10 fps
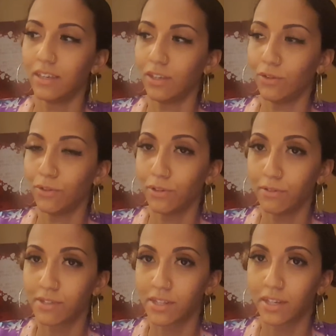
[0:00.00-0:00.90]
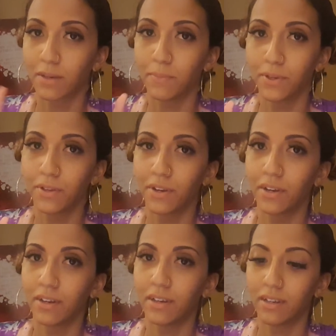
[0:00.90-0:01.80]
you use on the
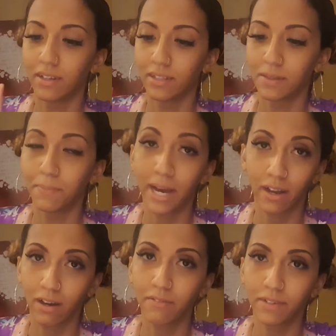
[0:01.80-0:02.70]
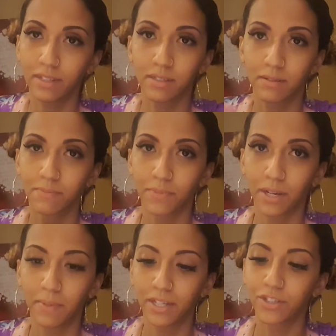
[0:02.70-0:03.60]
computer, it's a back office
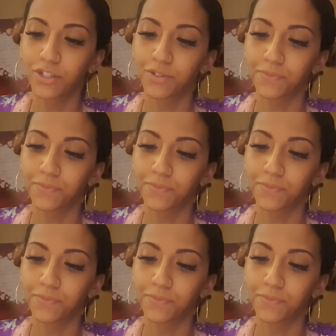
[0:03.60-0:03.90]
pretty much.